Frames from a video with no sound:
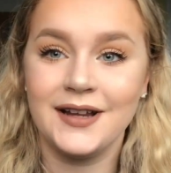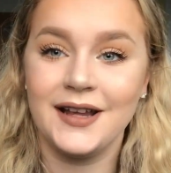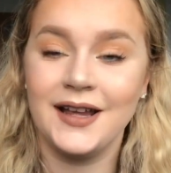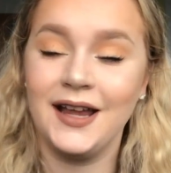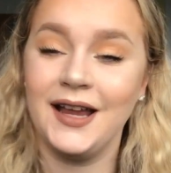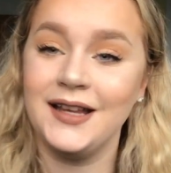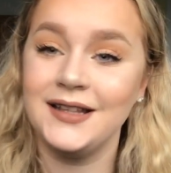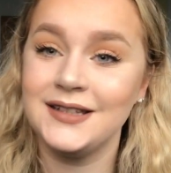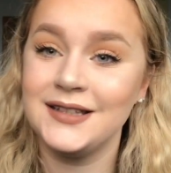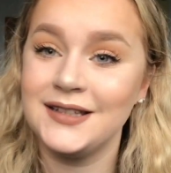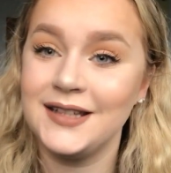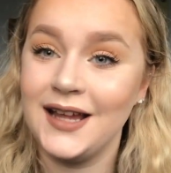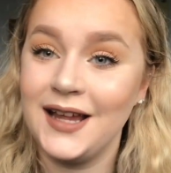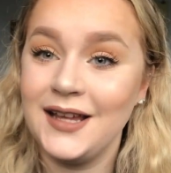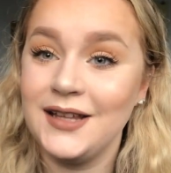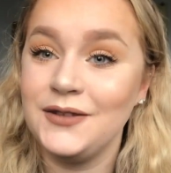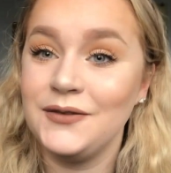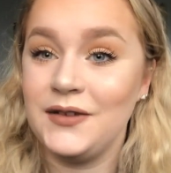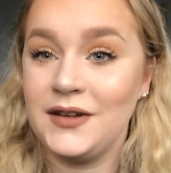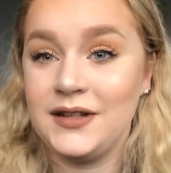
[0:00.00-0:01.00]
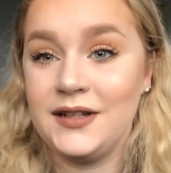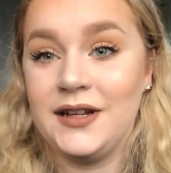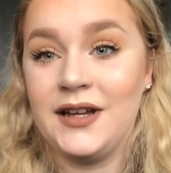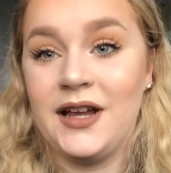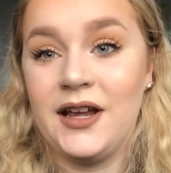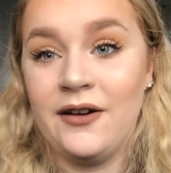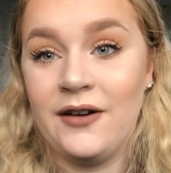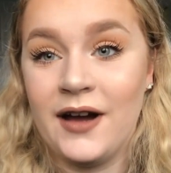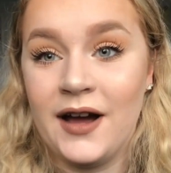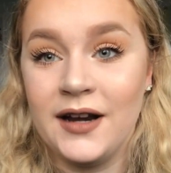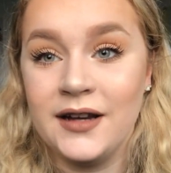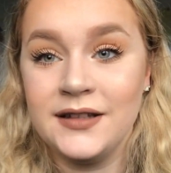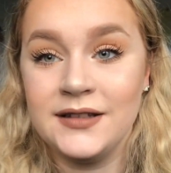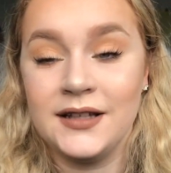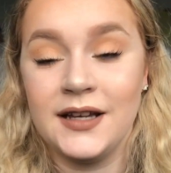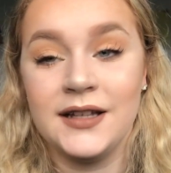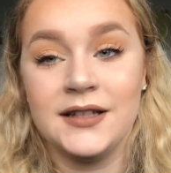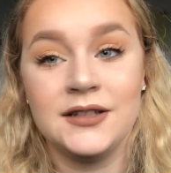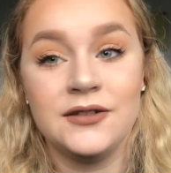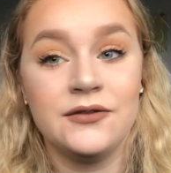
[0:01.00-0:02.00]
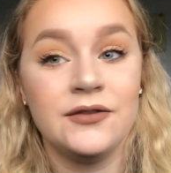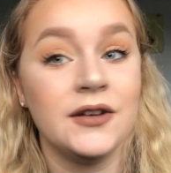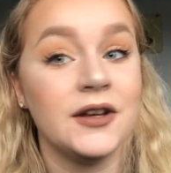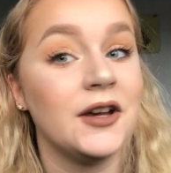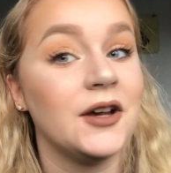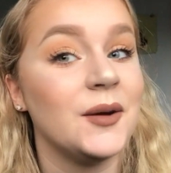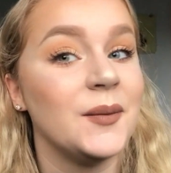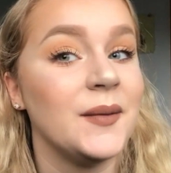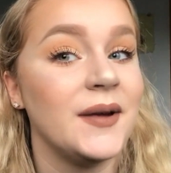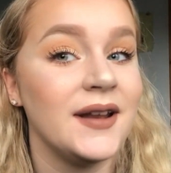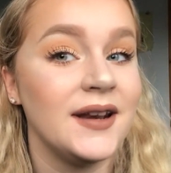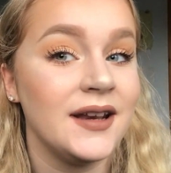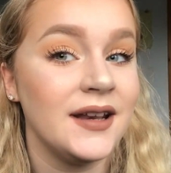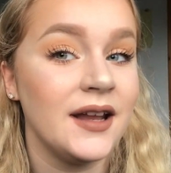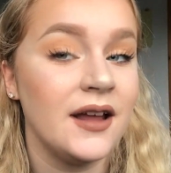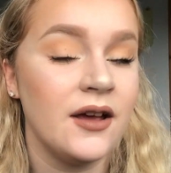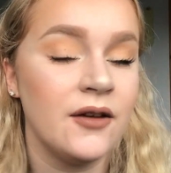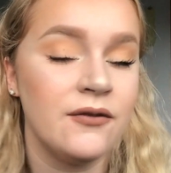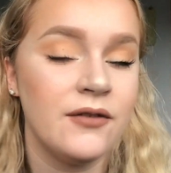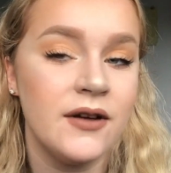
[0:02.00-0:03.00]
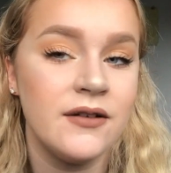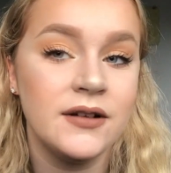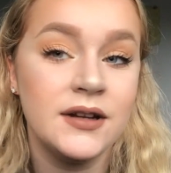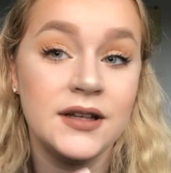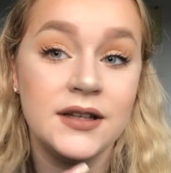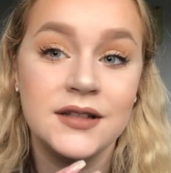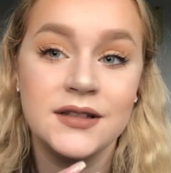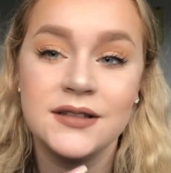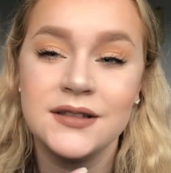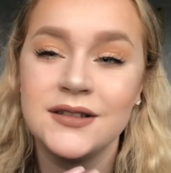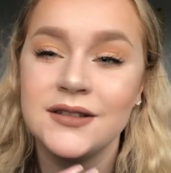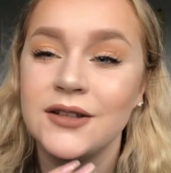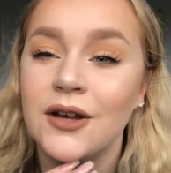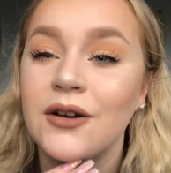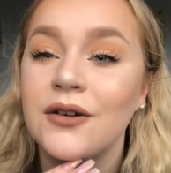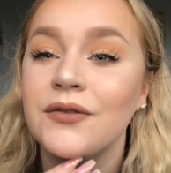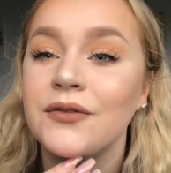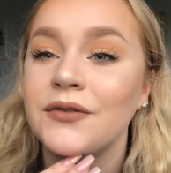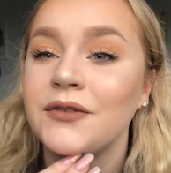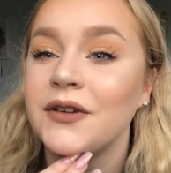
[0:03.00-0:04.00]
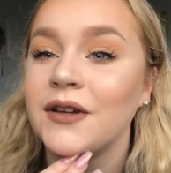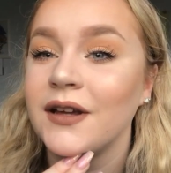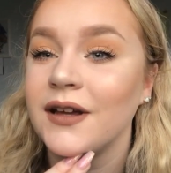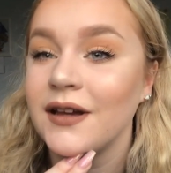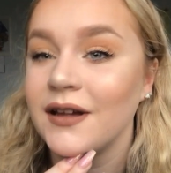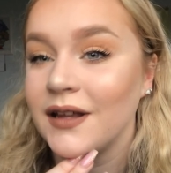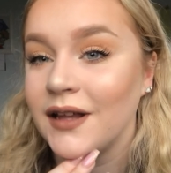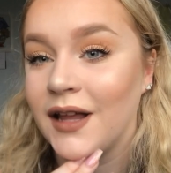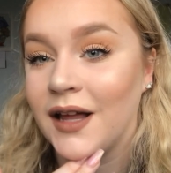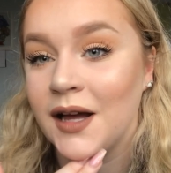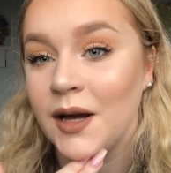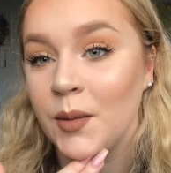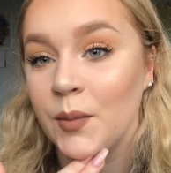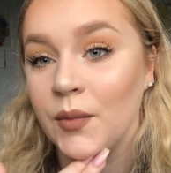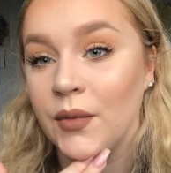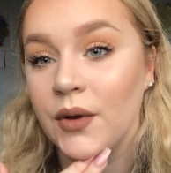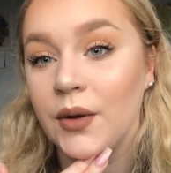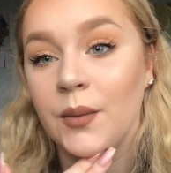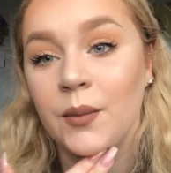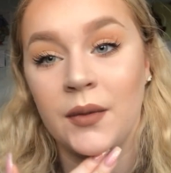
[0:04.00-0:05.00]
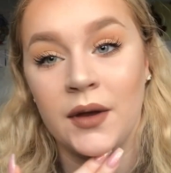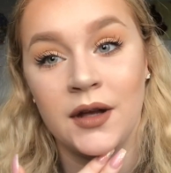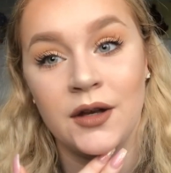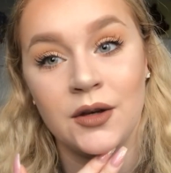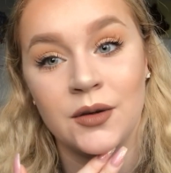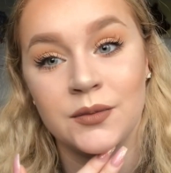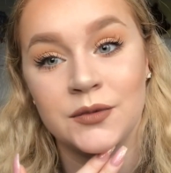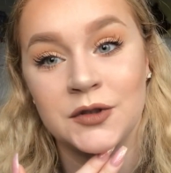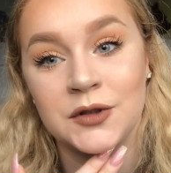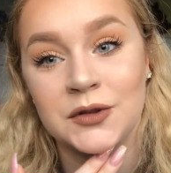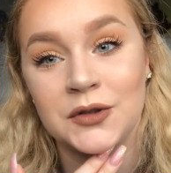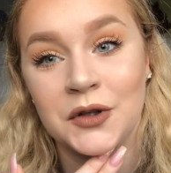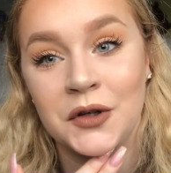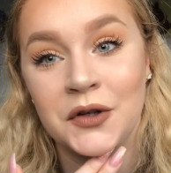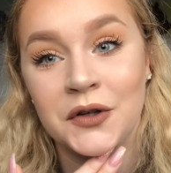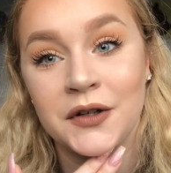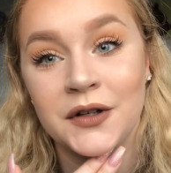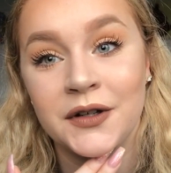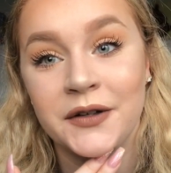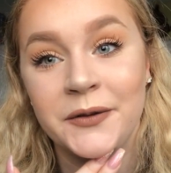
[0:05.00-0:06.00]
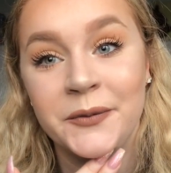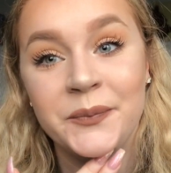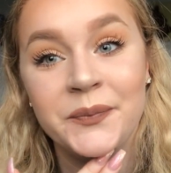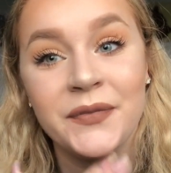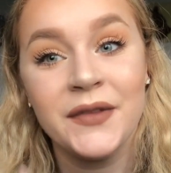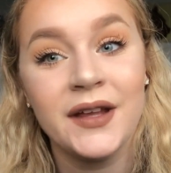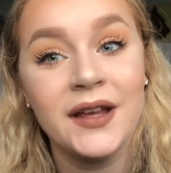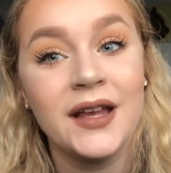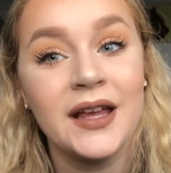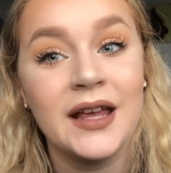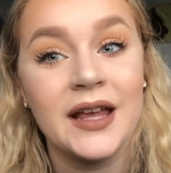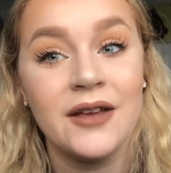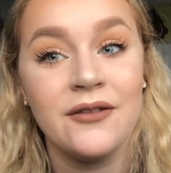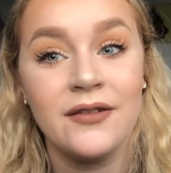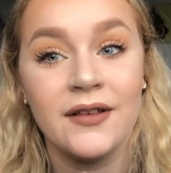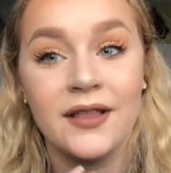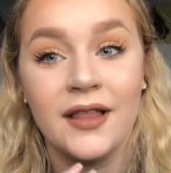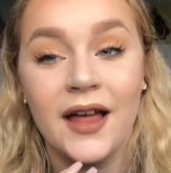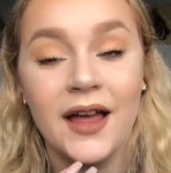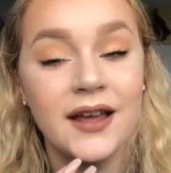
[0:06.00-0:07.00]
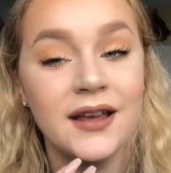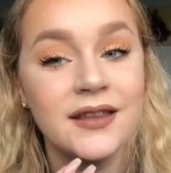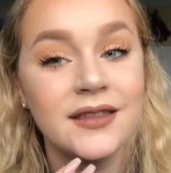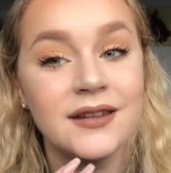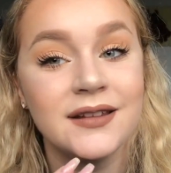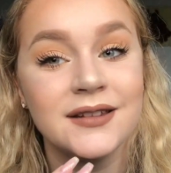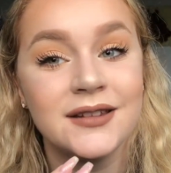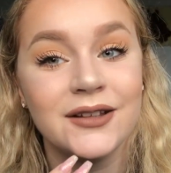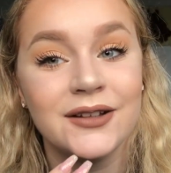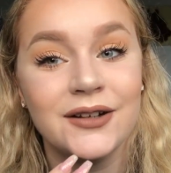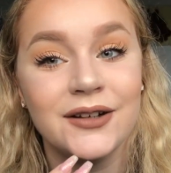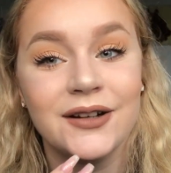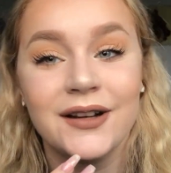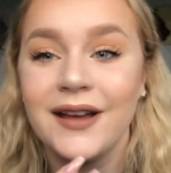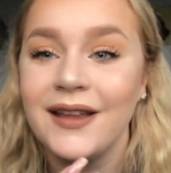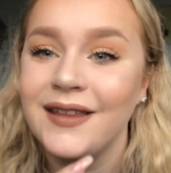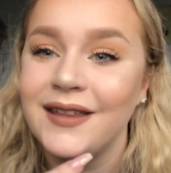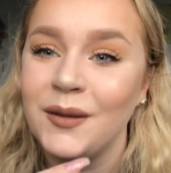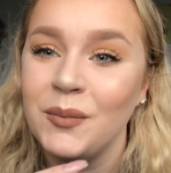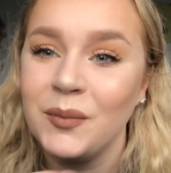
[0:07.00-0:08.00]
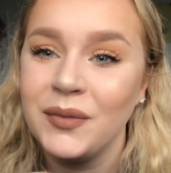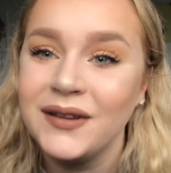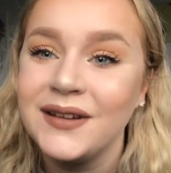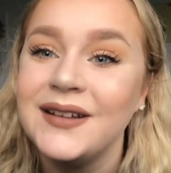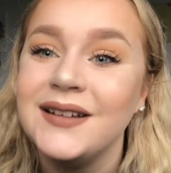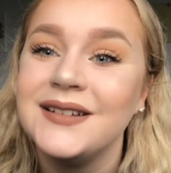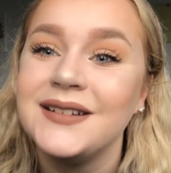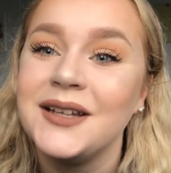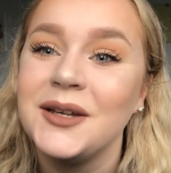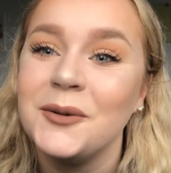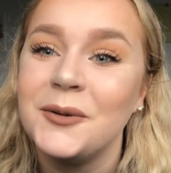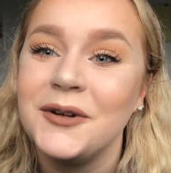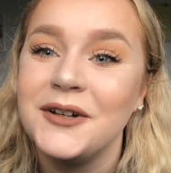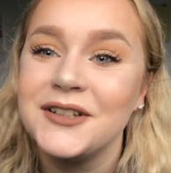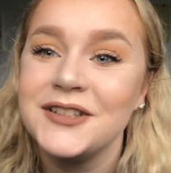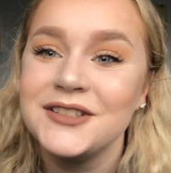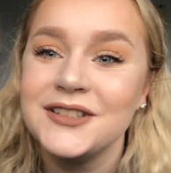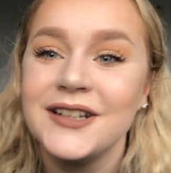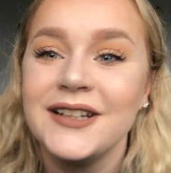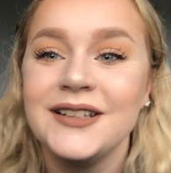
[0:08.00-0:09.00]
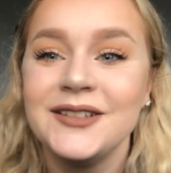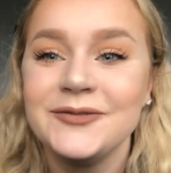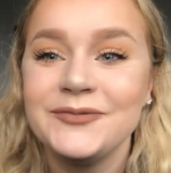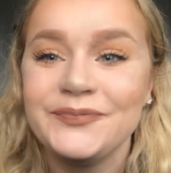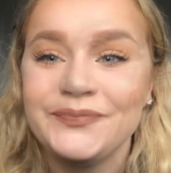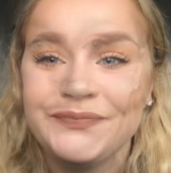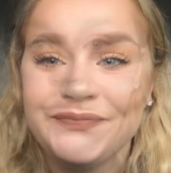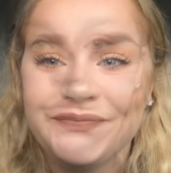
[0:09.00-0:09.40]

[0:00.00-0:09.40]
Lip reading: In today's video I decided to film a very soft glam makeup tutorial. If you like this look then please keep watching.